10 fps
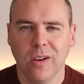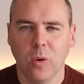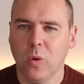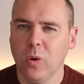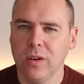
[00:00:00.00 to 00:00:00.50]

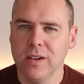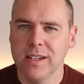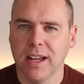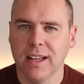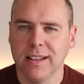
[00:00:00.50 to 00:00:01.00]
all
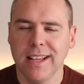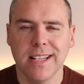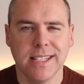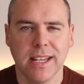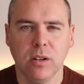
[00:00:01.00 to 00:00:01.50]
under this
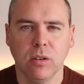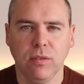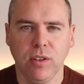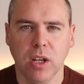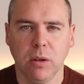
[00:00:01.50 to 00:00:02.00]
single
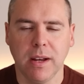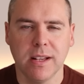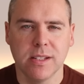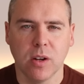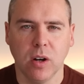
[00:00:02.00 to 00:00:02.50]
view
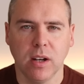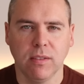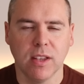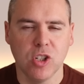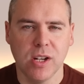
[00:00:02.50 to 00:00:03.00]
inside of
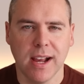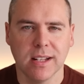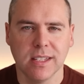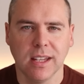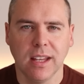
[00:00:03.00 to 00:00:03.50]
the
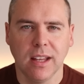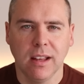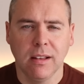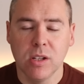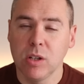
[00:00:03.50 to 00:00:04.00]
chat.
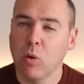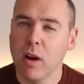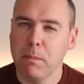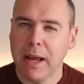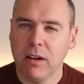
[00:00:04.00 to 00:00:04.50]
It's
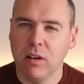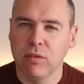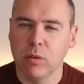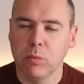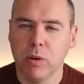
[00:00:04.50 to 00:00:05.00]
quite
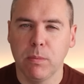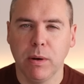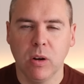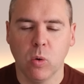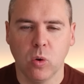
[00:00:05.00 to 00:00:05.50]
powerful when you
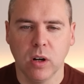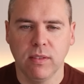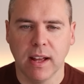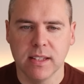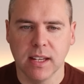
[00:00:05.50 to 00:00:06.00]
bring all of
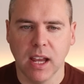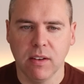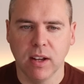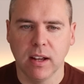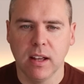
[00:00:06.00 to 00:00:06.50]
that
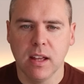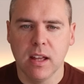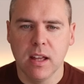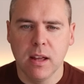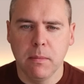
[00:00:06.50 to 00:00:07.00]
together.
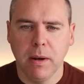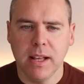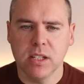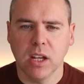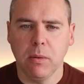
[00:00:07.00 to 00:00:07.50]
But
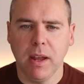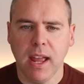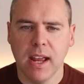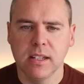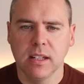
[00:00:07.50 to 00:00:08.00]
let's go
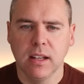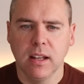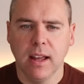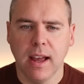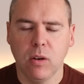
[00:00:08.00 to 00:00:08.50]
ahead
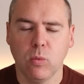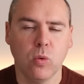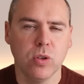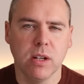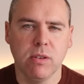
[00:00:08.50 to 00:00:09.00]
and
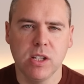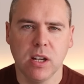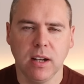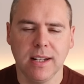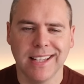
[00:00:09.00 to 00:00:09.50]
also
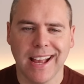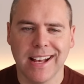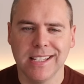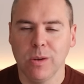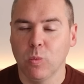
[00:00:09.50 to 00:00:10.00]
return it
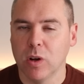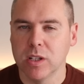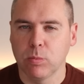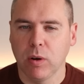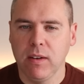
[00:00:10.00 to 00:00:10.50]
as it
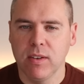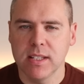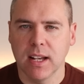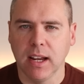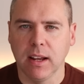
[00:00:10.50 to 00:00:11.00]
was
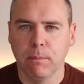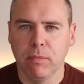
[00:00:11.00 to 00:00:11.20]
previously.